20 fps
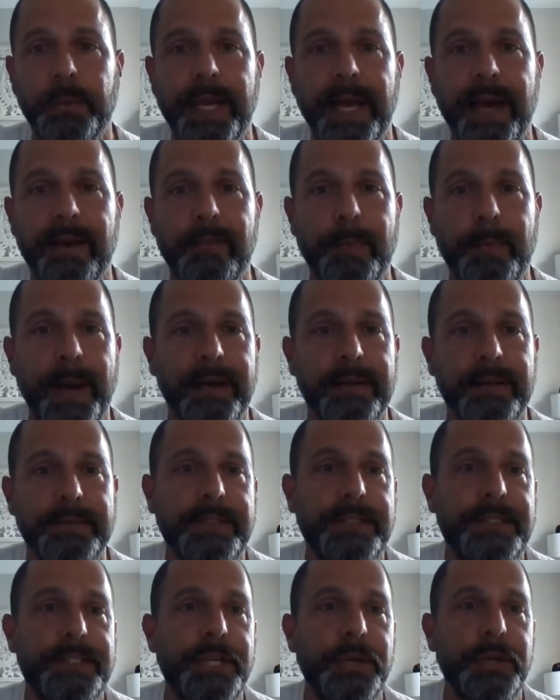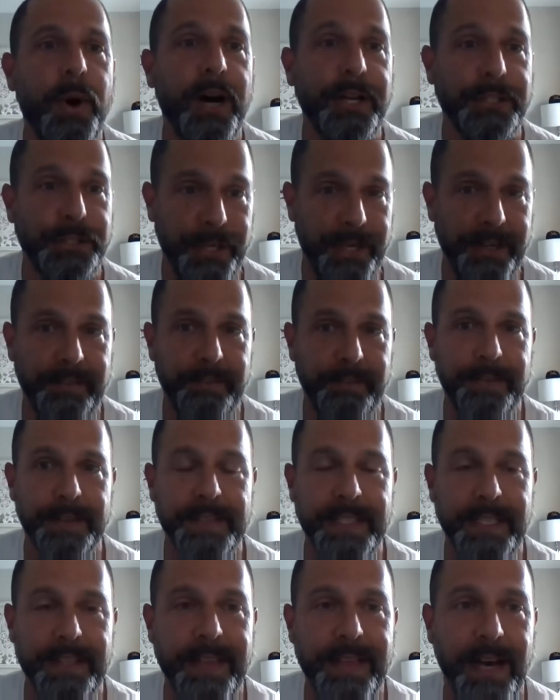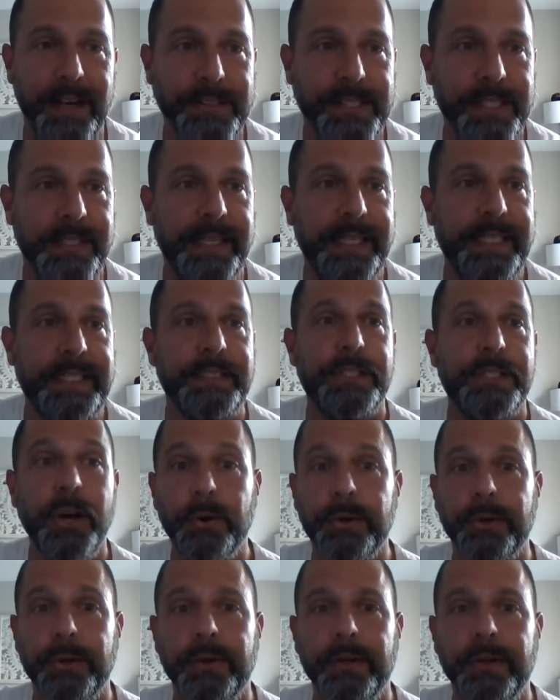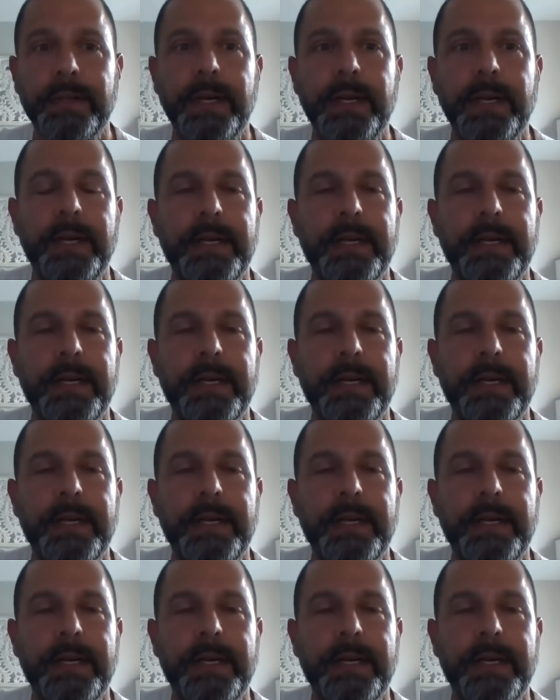we have about 250,000 in total.